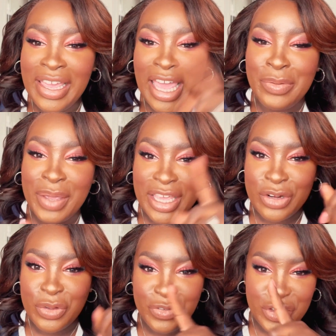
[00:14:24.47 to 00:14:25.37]
Anyway, in
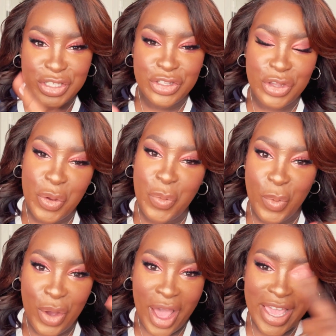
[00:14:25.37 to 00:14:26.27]
order for you to know
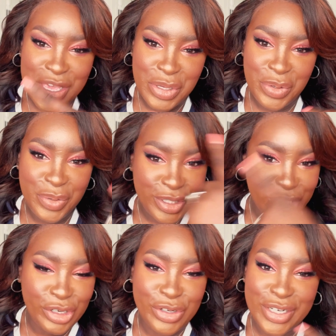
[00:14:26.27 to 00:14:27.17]
what I use to
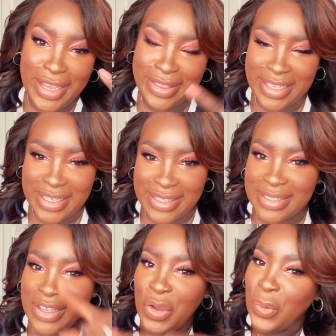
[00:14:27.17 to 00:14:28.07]
create
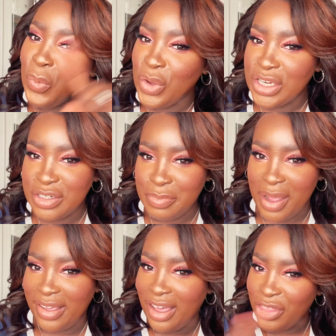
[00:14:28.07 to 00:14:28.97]
this, watch
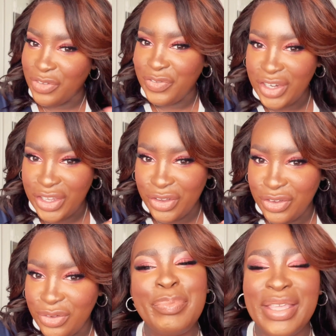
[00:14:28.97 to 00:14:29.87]
my other video.